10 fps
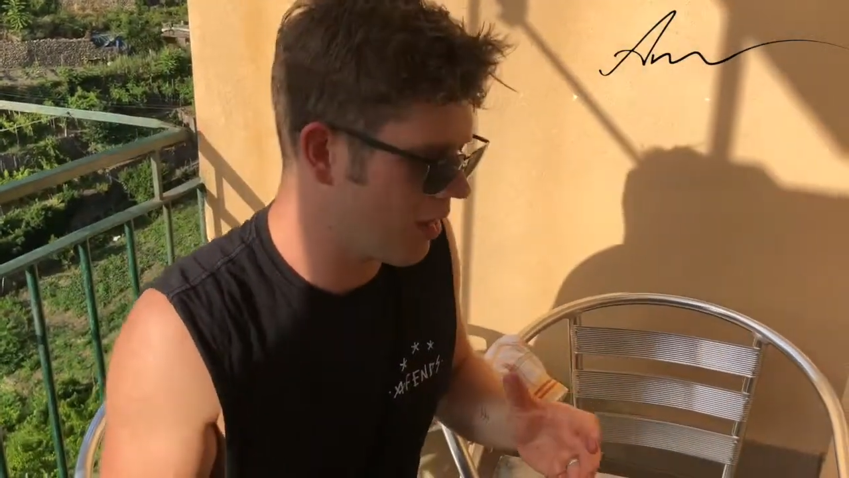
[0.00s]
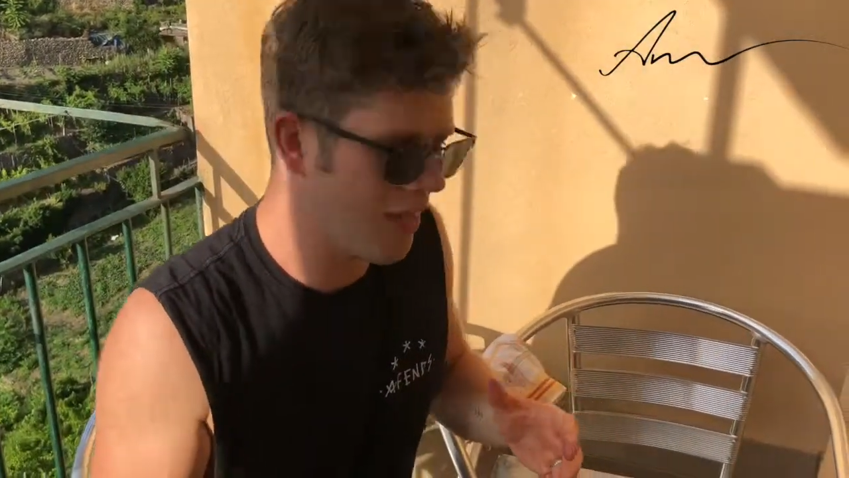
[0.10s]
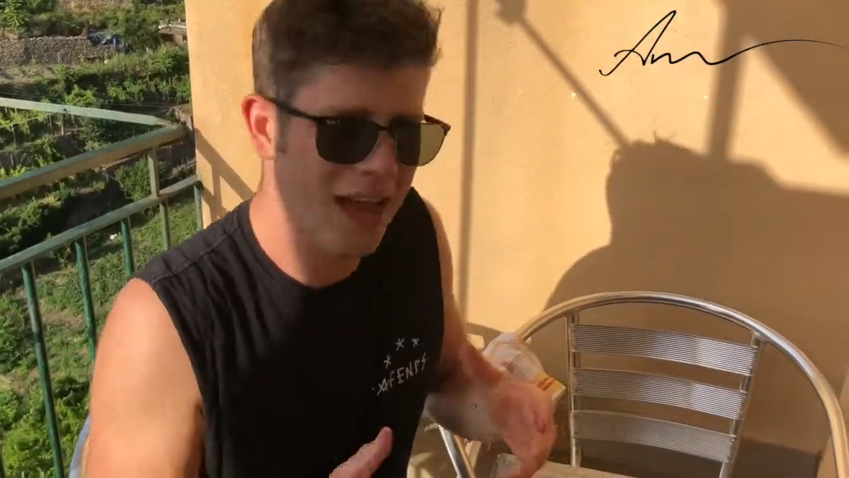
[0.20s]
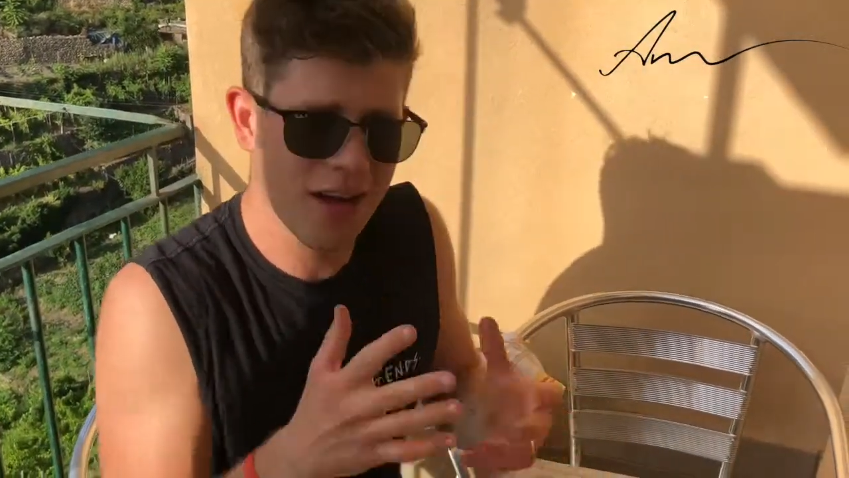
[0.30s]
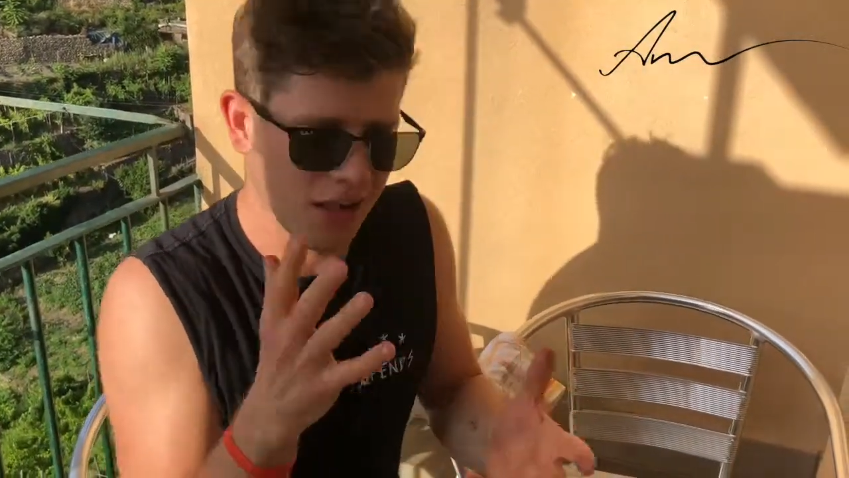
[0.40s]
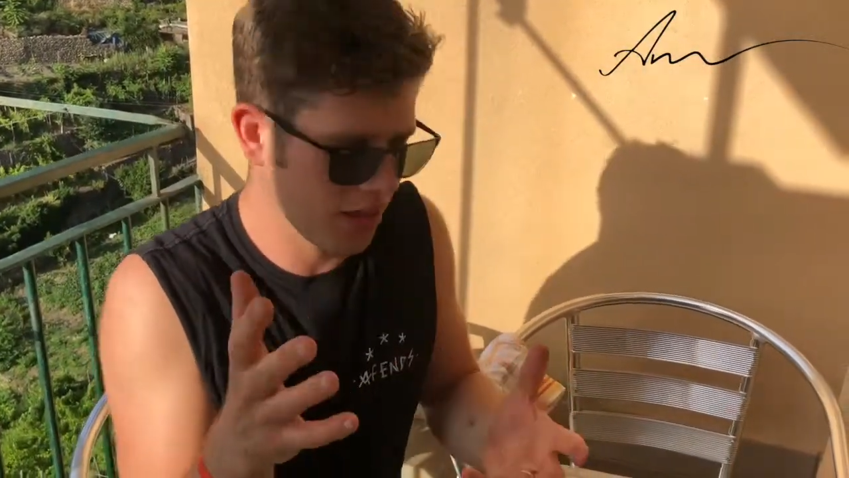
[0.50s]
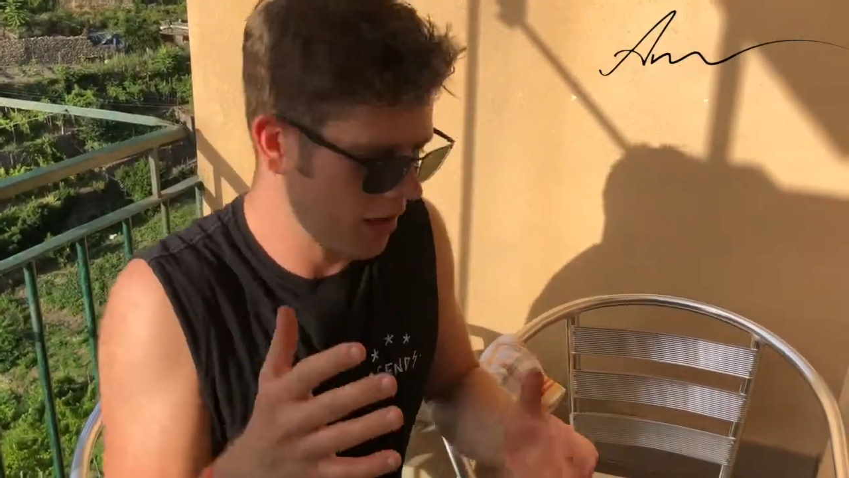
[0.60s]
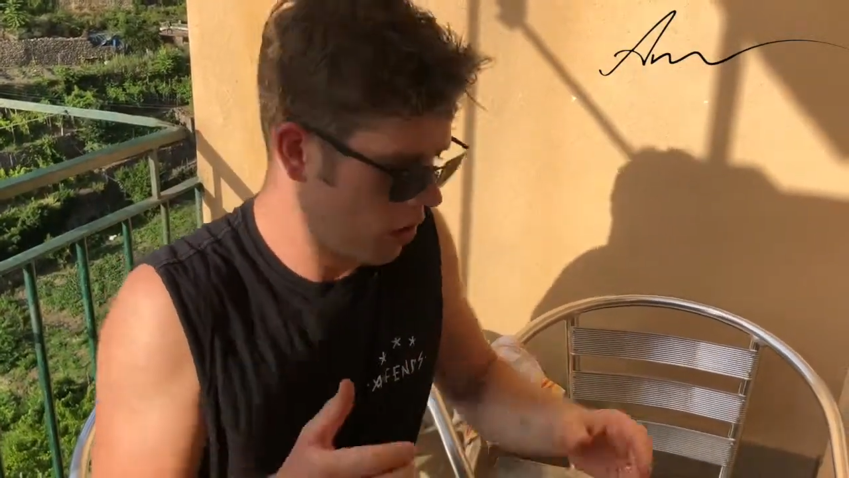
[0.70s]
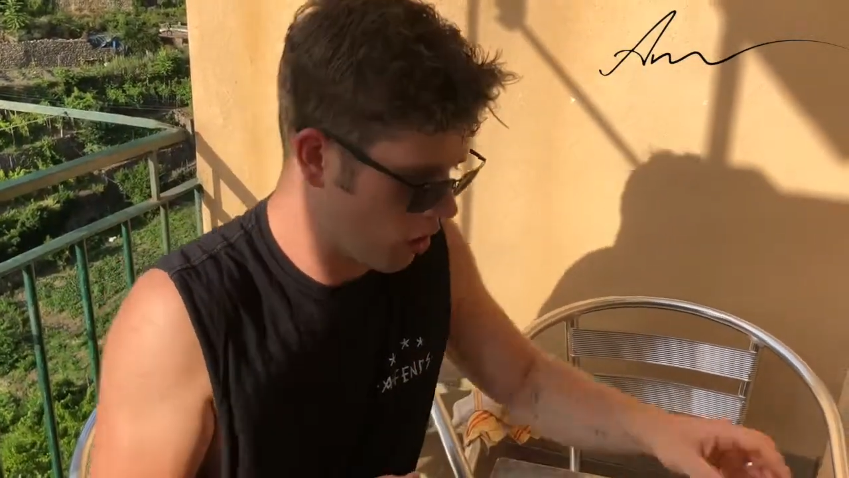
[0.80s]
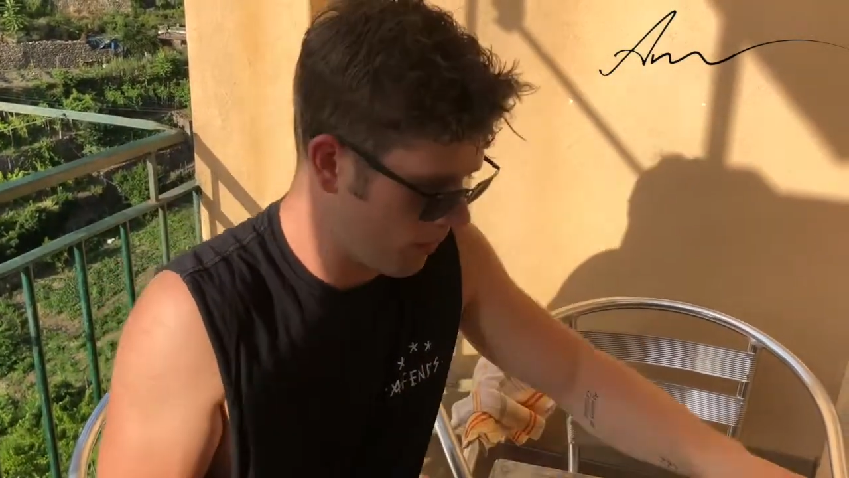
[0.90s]
to their kind of
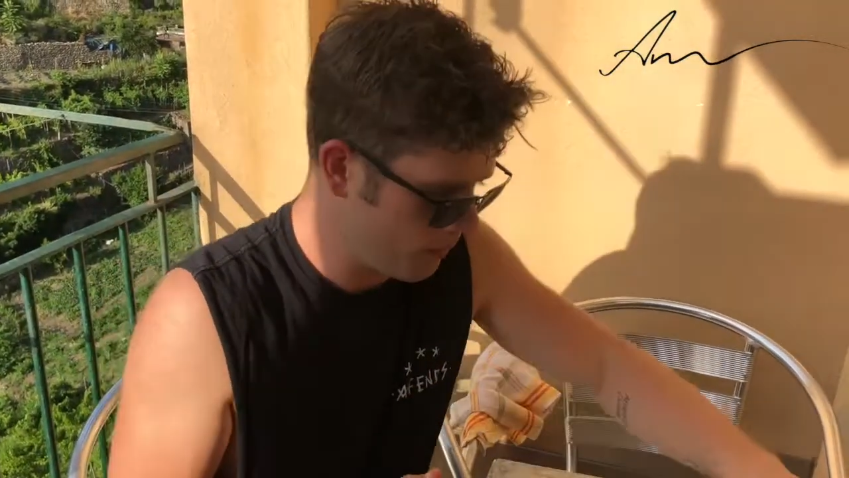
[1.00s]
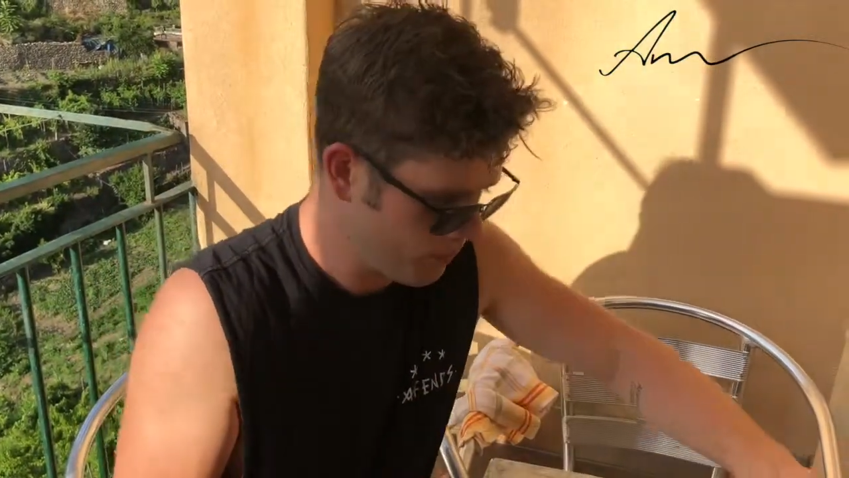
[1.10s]
signature.